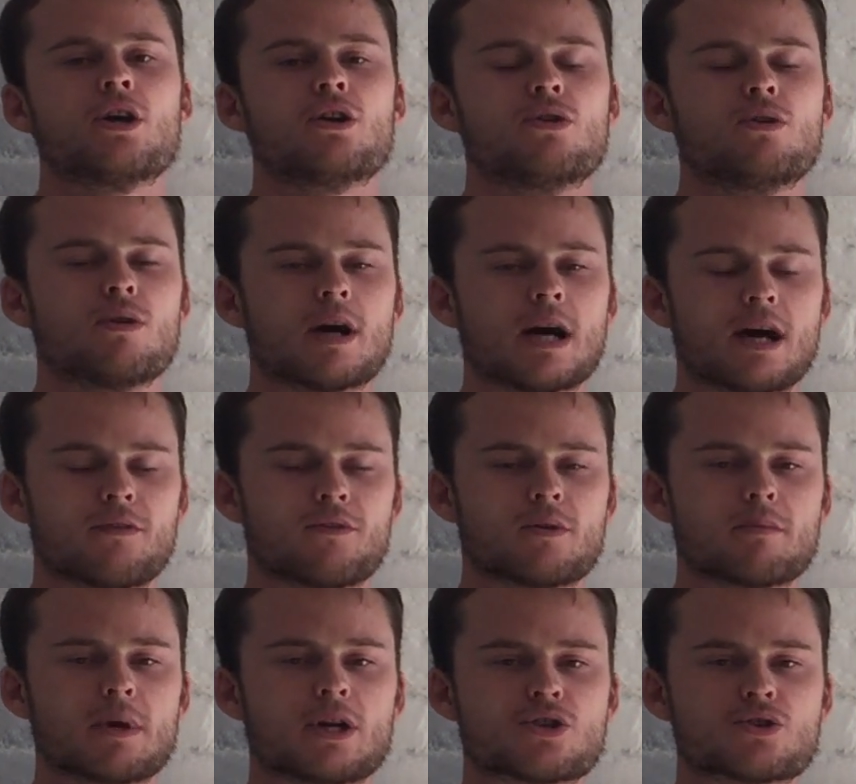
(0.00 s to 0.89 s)
You have
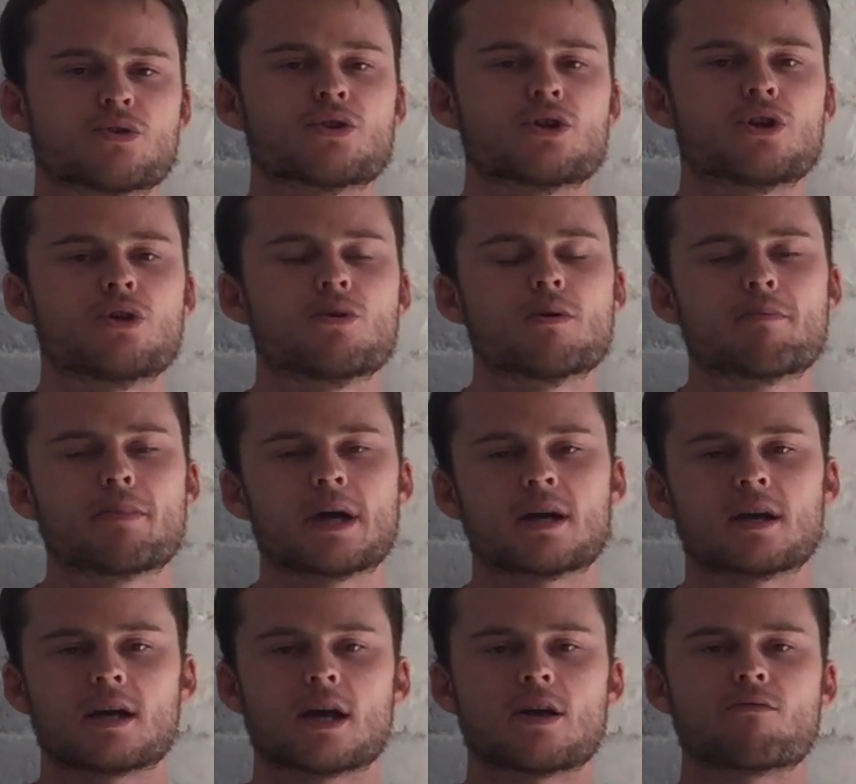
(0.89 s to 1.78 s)
to make sure that you are
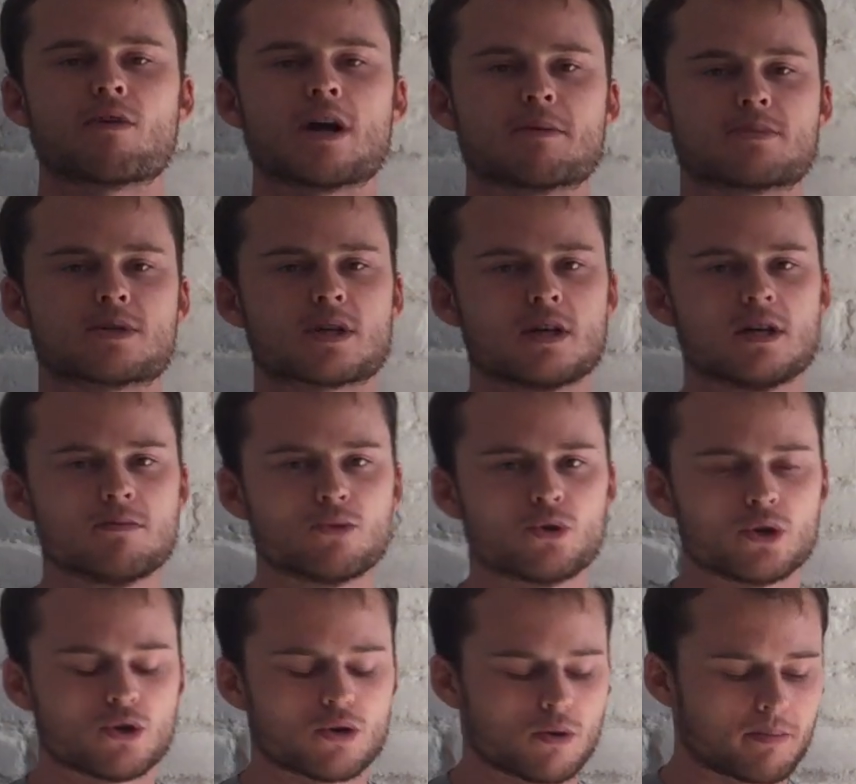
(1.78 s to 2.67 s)
picking a rep scheme
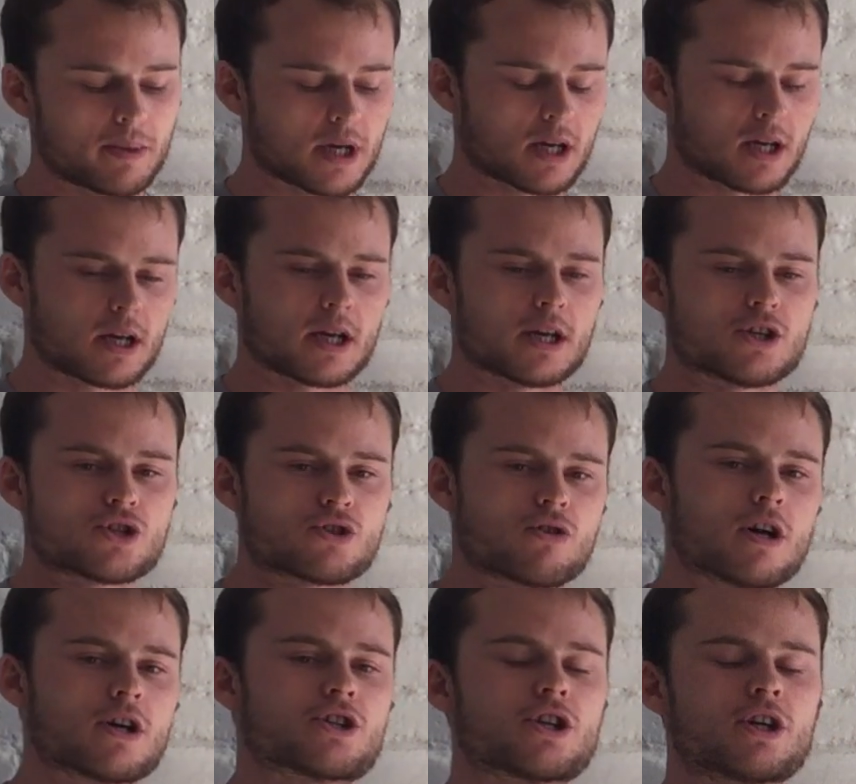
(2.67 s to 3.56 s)
or you're picking a
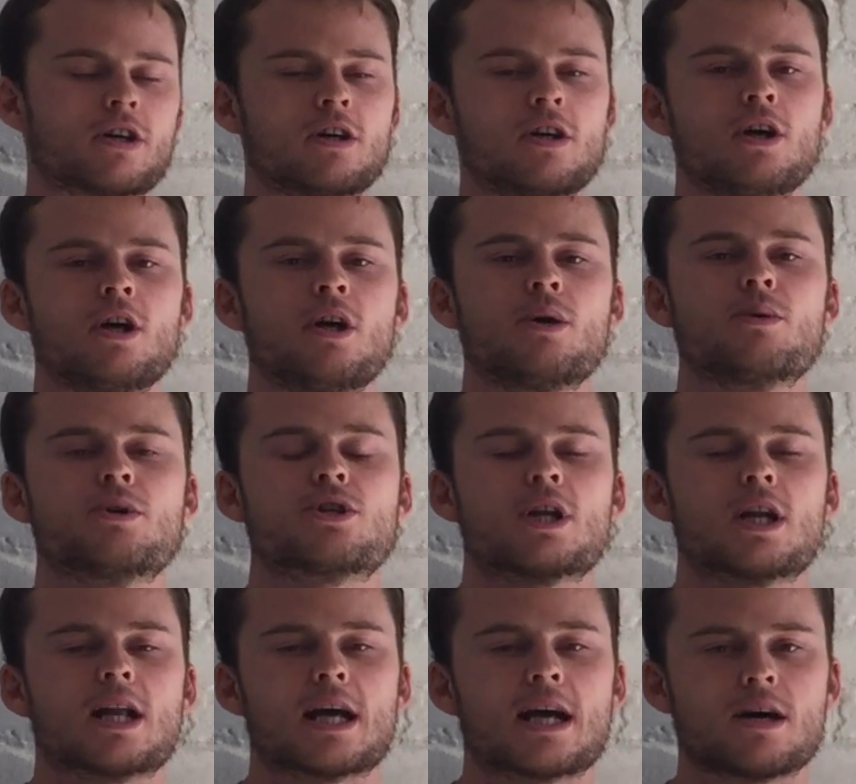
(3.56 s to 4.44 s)
structure which
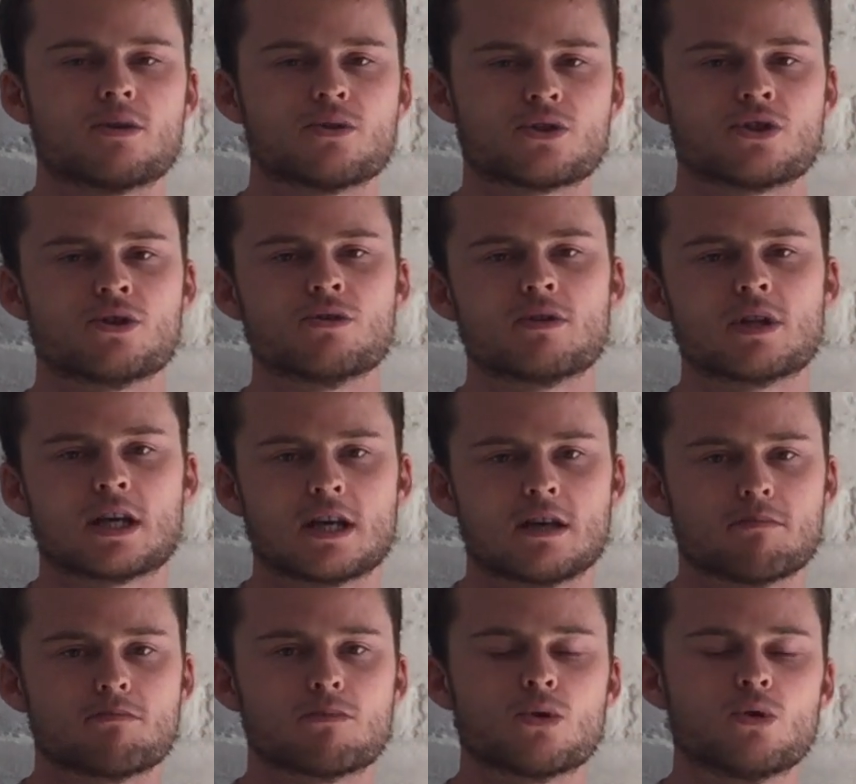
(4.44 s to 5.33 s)
allows you to
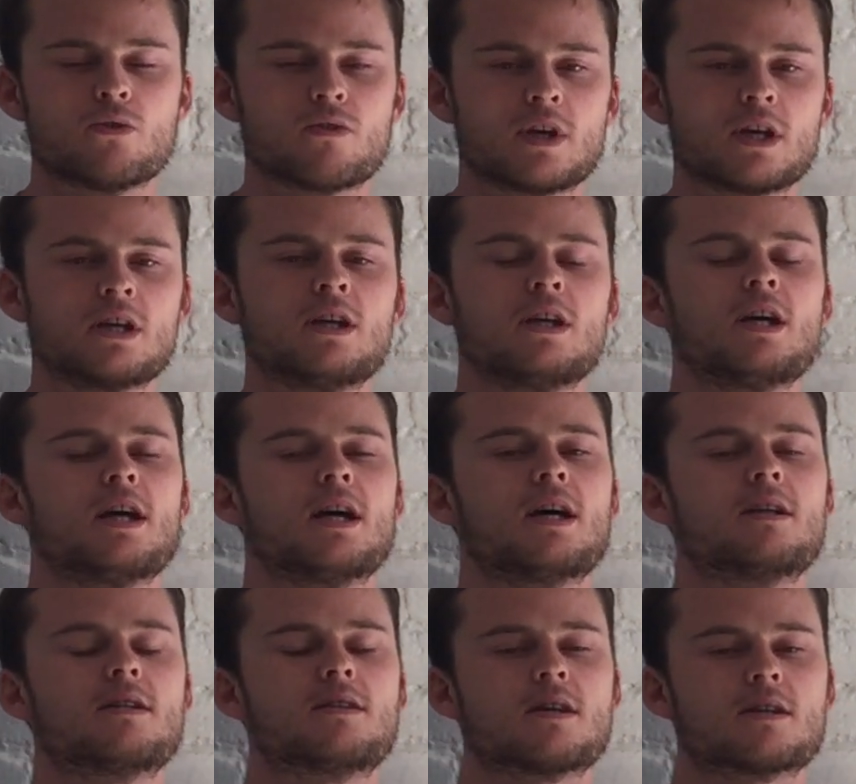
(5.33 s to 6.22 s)
keep moving
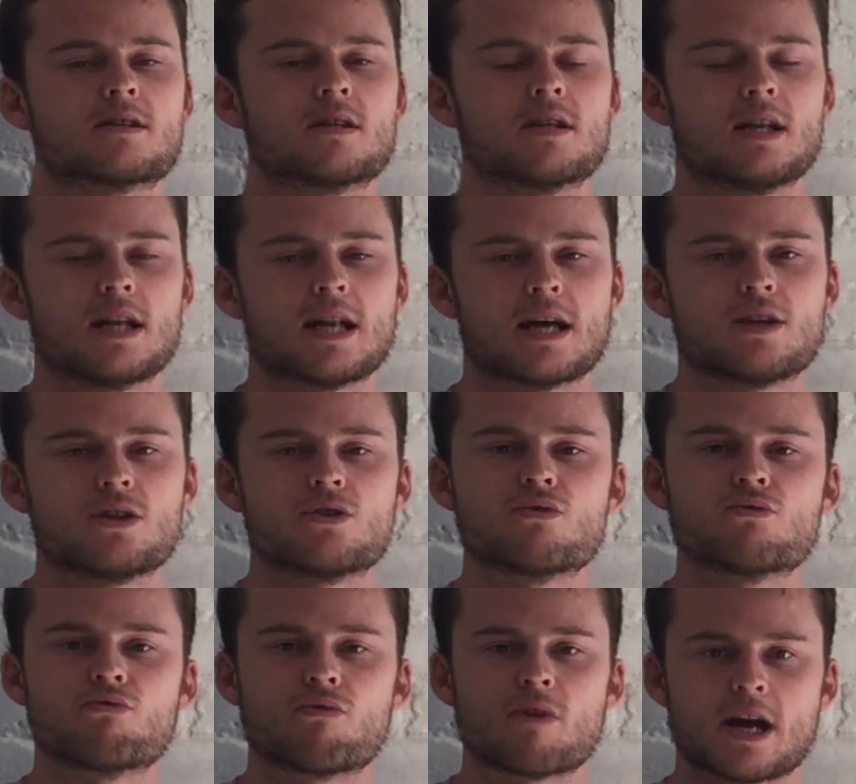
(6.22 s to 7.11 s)
and doesn't let
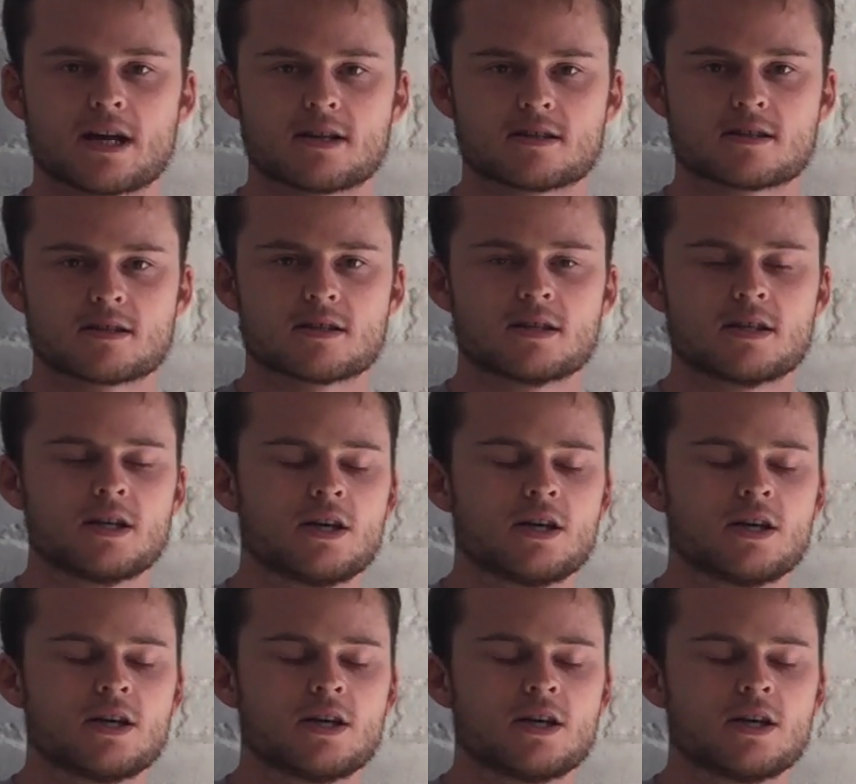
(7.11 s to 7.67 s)
you rest.